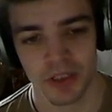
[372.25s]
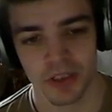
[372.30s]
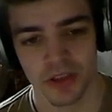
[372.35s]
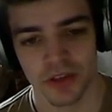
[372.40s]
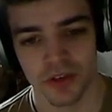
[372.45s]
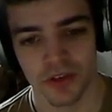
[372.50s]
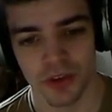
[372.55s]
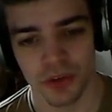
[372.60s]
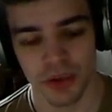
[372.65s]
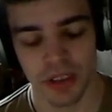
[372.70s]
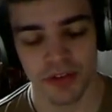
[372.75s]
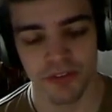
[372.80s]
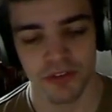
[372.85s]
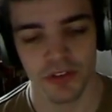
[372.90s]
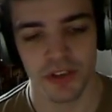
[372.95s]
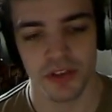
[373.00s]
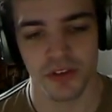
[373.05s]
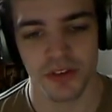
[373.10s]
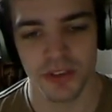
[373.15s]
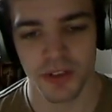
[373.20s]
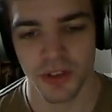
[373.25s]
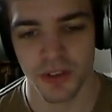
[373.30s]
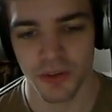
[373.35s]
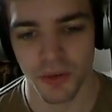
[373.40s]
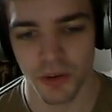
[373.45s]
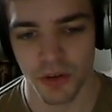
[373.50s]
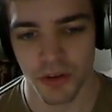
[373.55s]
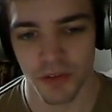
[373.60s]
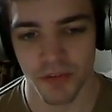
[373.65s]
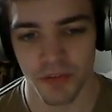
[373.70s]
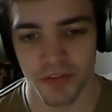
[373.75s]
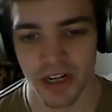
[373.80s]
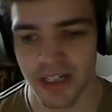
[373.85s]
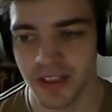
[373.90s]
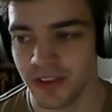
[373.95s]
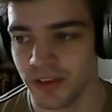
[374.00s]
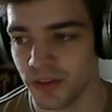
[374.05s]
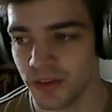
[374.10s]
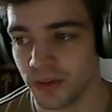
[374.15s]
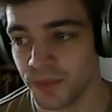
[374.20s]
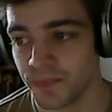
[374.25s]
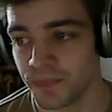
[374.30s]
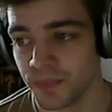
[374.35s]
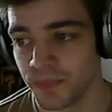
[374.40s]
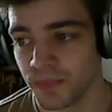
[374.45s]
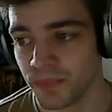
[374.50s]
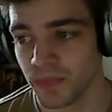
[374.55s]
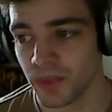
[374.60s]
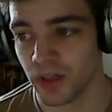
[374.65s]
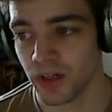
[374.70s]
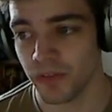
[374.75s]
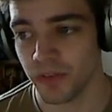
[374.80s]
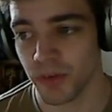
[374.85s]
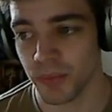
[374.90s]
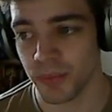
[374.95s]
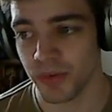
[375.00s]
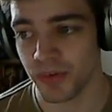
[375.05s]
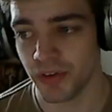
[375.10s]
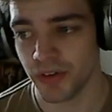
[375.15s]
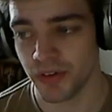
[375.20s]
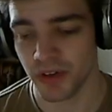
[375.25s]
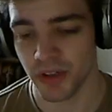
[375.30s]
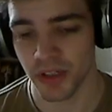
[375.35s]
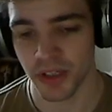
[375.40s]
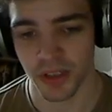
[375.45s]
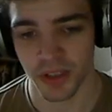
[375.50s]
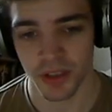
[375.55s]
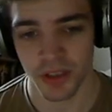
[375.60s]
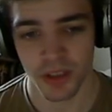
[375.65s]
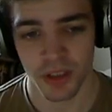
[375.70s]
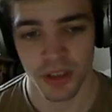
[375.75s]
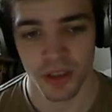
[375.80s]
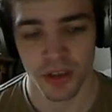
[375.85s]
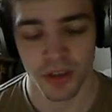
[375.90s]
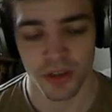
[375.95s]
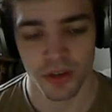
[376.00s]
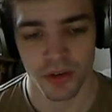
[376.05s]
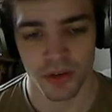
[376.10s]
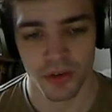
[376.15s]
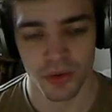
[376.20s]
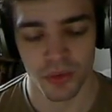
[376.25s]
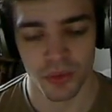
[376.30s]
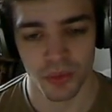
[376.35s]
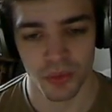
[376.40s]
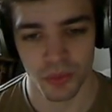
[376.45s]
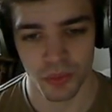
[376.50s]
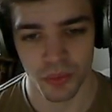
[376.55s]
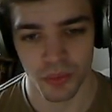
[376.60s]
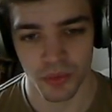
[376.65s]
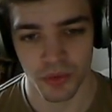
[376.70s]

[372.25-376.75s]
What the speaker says: So you have to consider the value of the positioning to